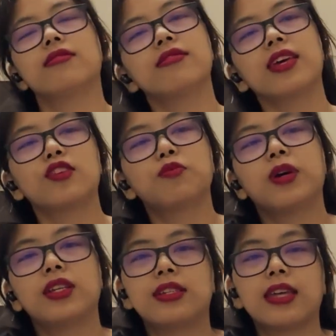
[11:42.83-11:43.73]
his
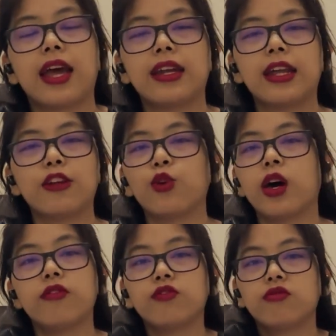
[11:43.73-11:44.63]
brother said that you
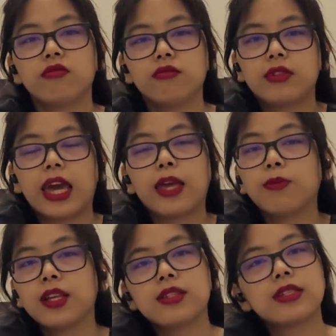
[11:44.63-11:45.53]
have time
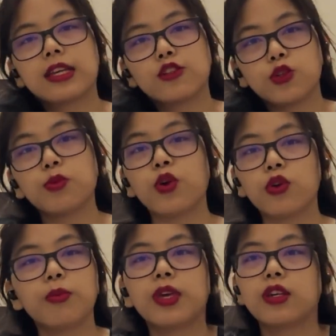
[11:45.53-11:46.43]
till 6
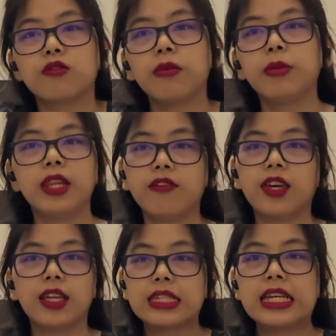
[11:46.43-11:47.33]
tomorrow, because we'll be
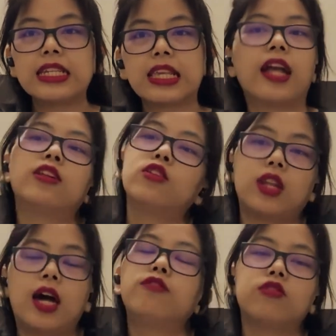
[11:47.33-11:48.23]
leaving at 6 and you'll
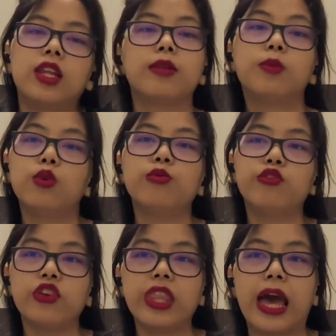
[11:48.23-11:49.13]
have to let me know
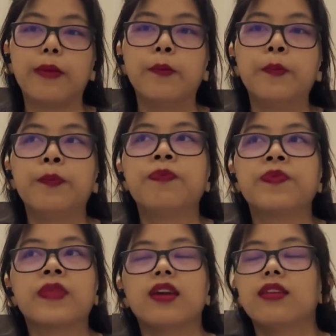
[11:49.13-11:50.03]
before that.
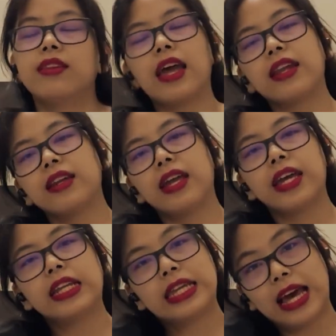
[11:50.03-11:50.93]
That
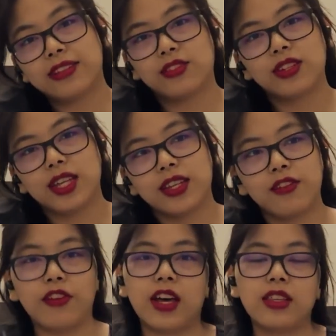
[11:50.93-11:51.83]
night, Catherine and her
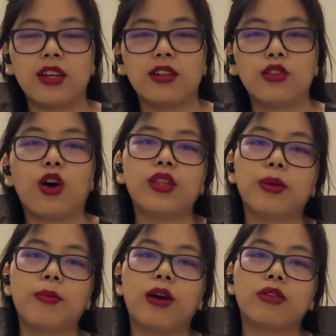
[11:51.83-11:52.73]
father thought
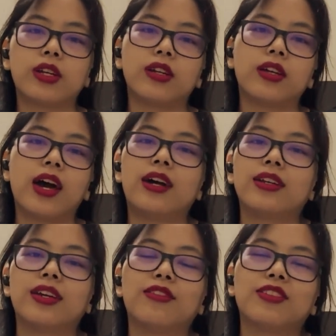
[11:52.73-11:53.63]
about it,
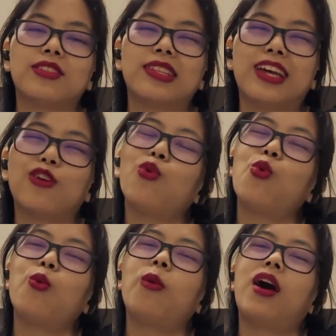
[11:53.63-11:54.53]
and he was like,
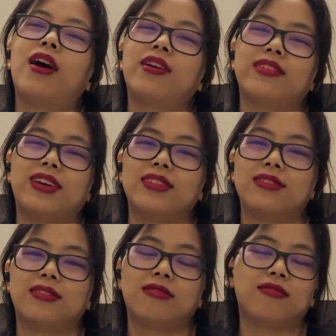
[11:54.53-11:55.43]
Omaha,
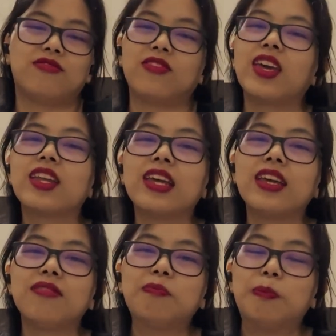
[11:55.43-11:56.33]
that's very